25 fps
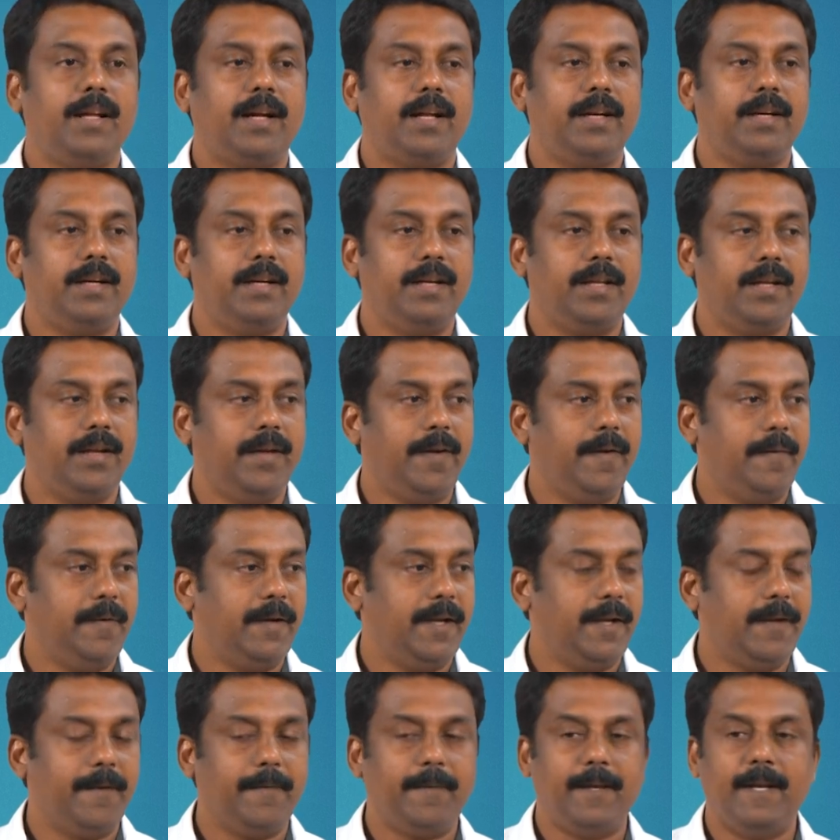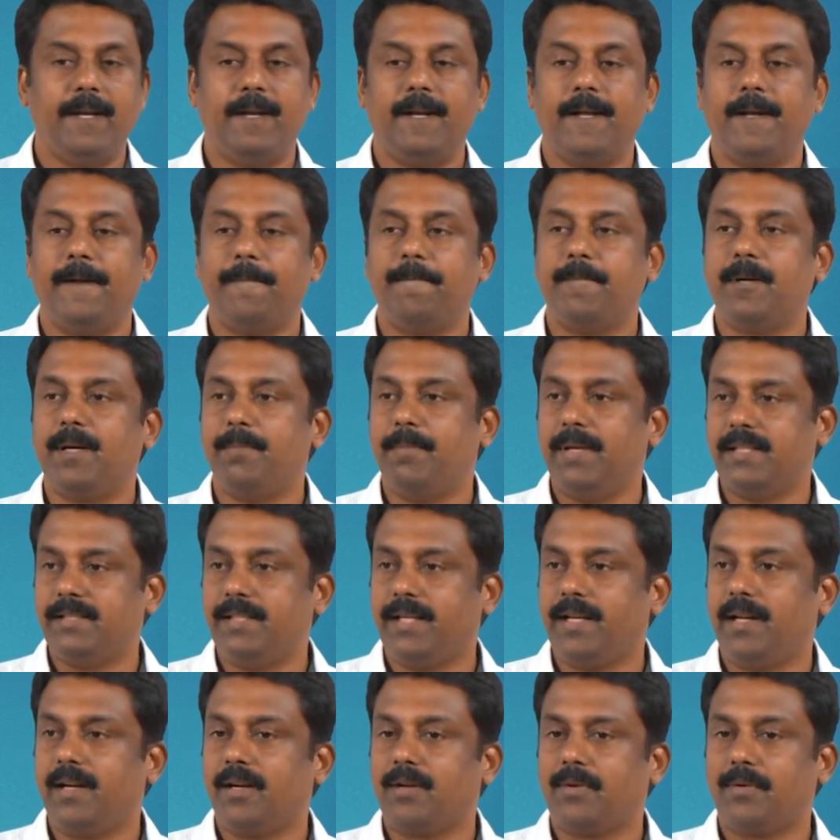and in um,
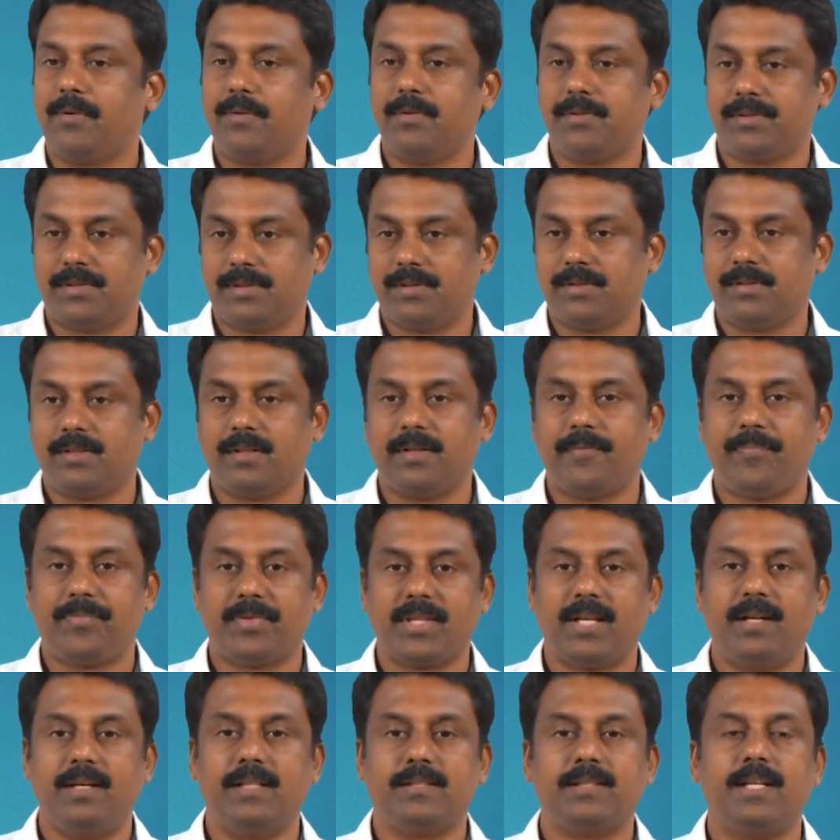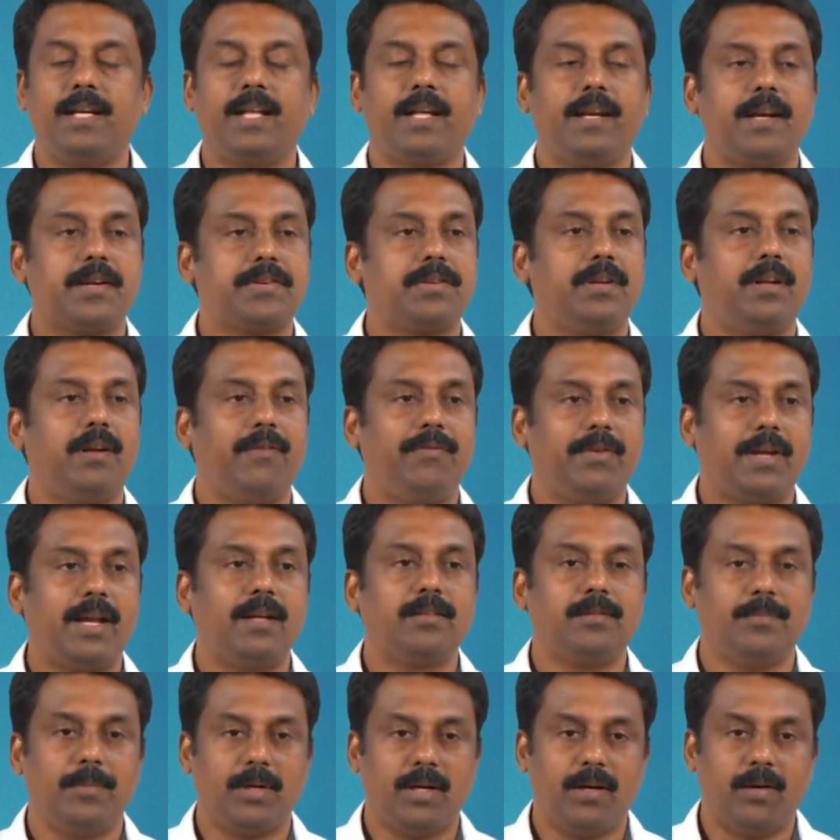basic electrodes disintegration of
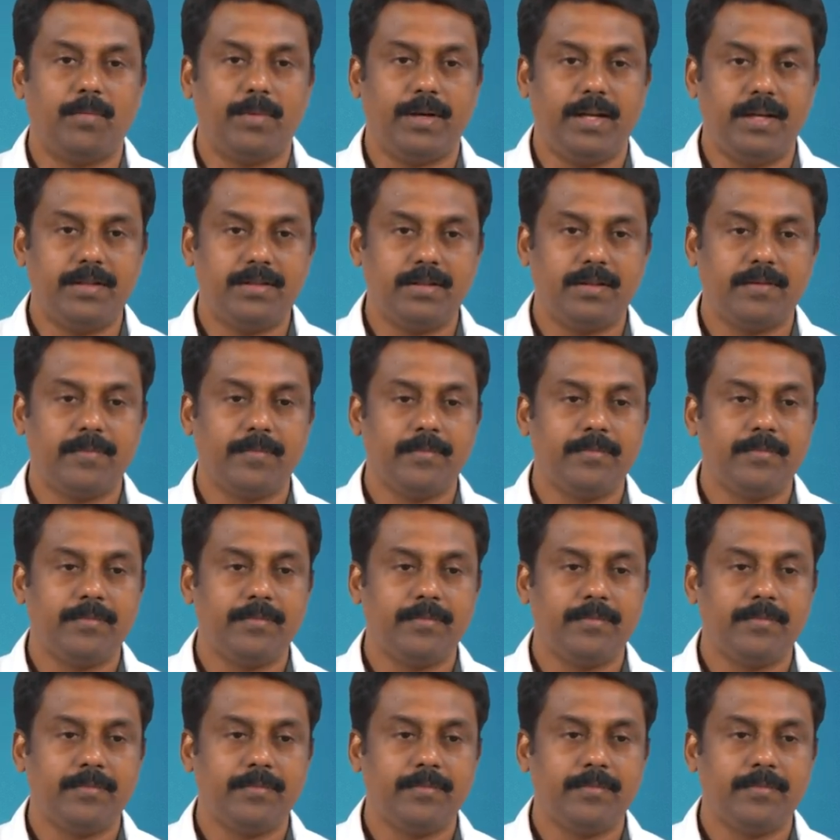calcium carbonate